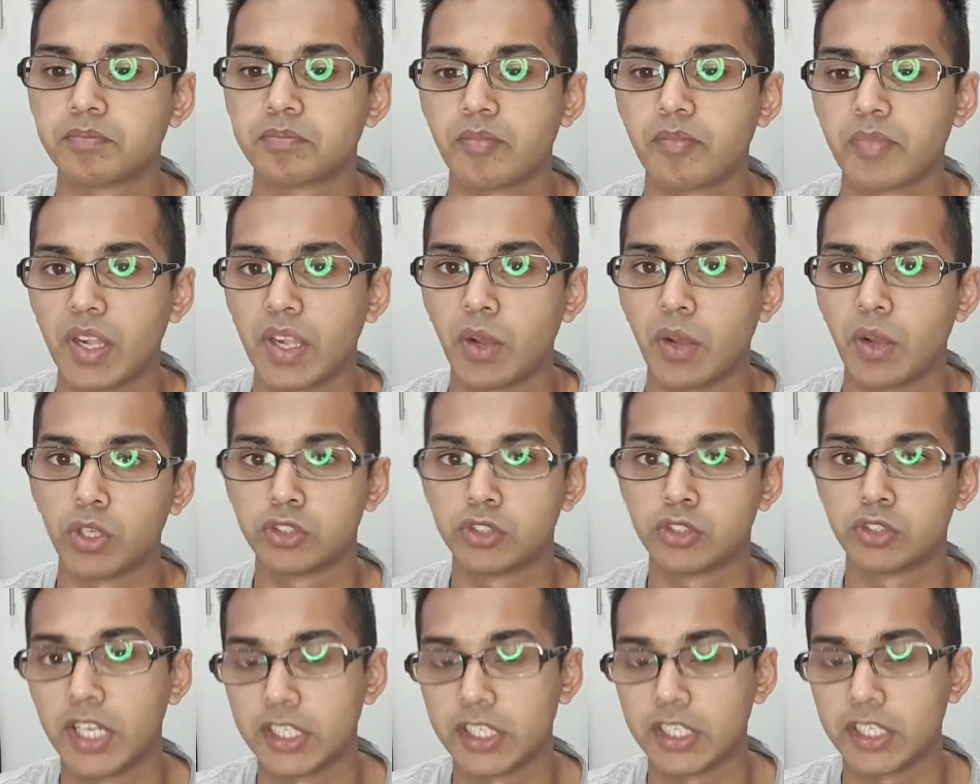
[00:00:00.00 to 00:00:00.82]
what you'd
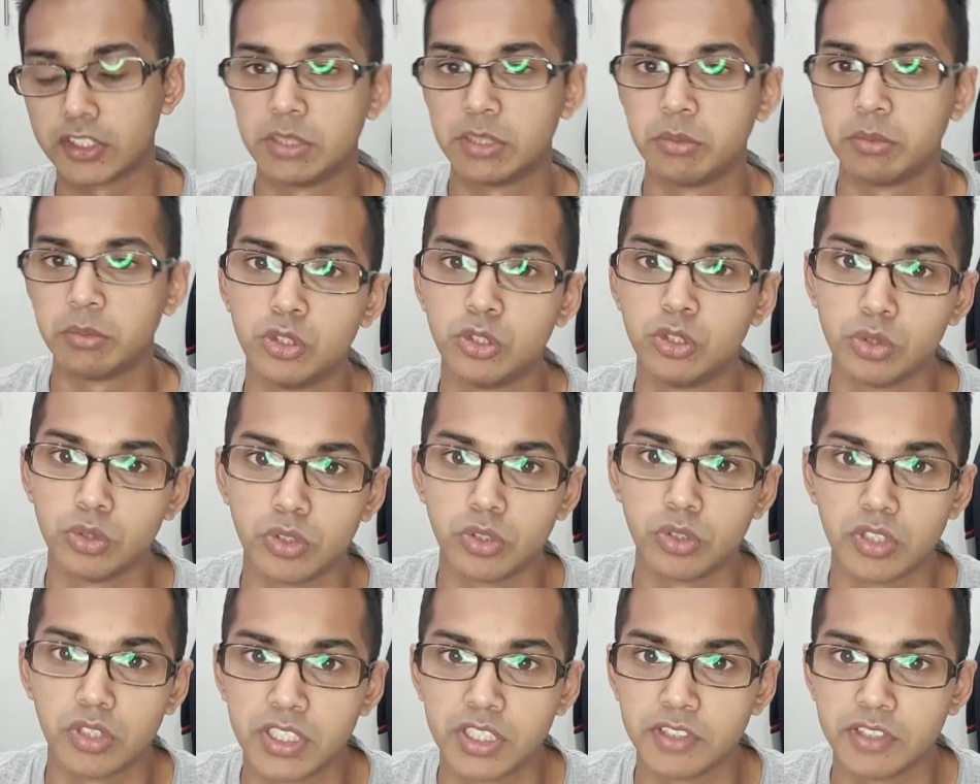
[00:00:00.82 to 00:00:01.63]
like to see me do
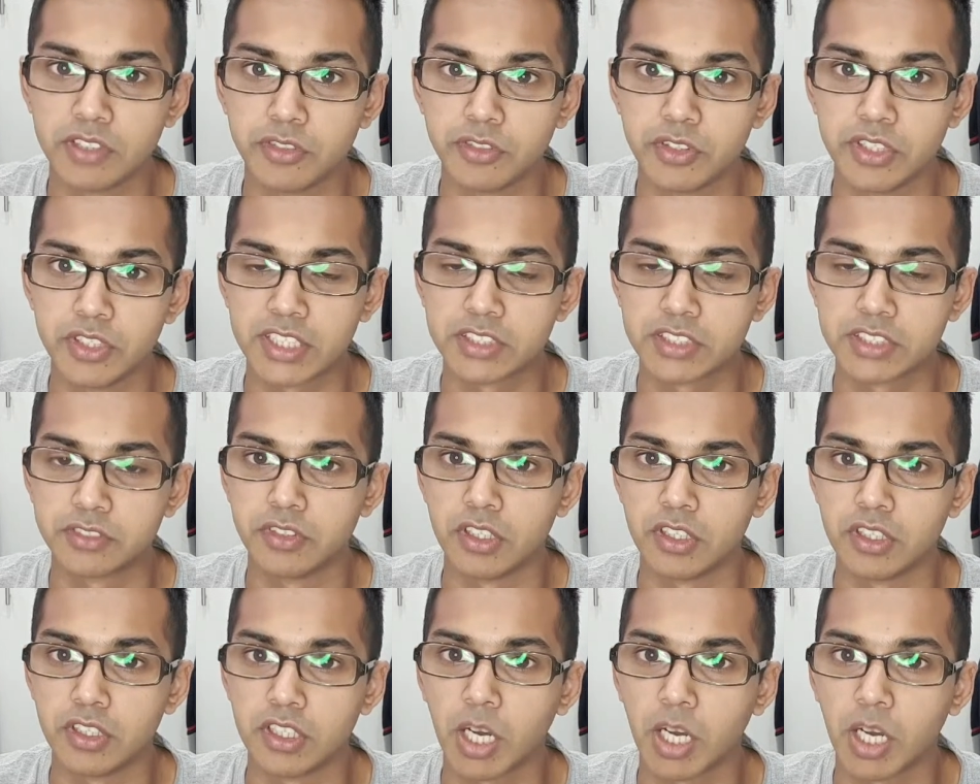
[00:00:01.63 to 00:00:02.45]
in the next
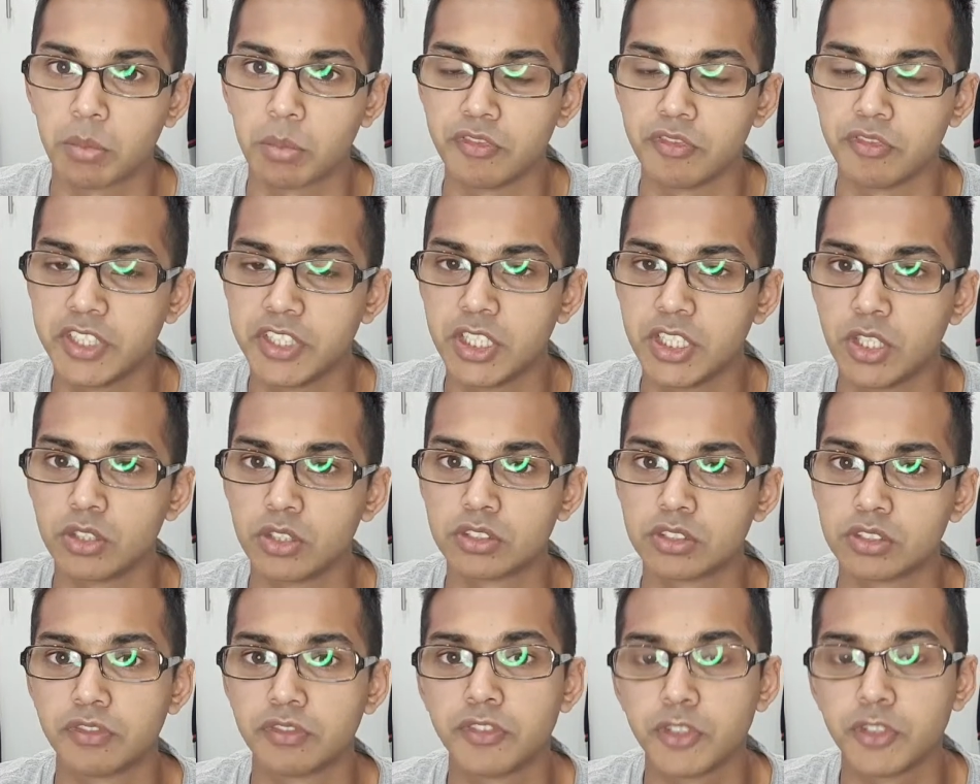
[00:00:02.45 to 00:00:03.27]
couple videos,
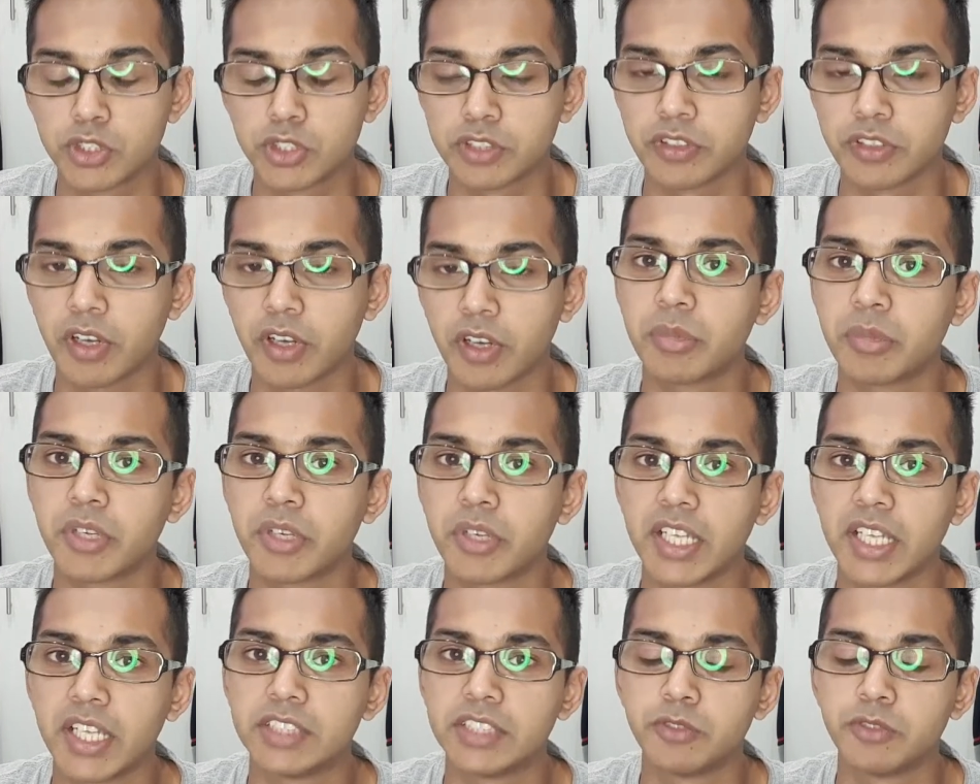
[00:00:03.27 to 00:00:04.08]
future
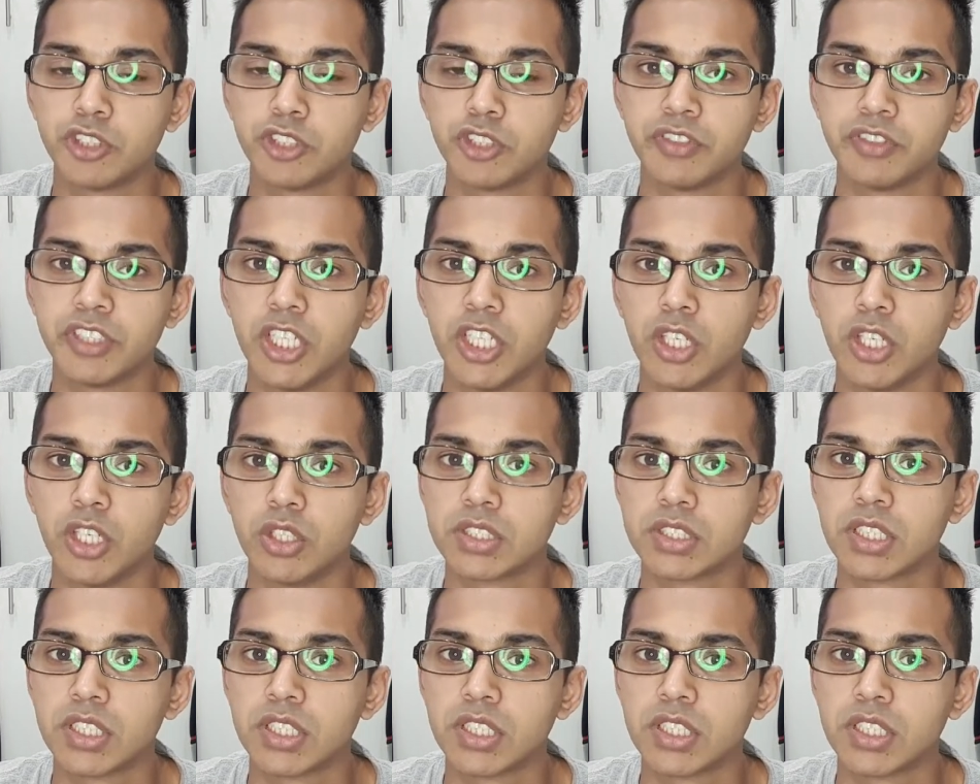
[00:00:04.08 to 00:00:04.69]
upgrades, future videos.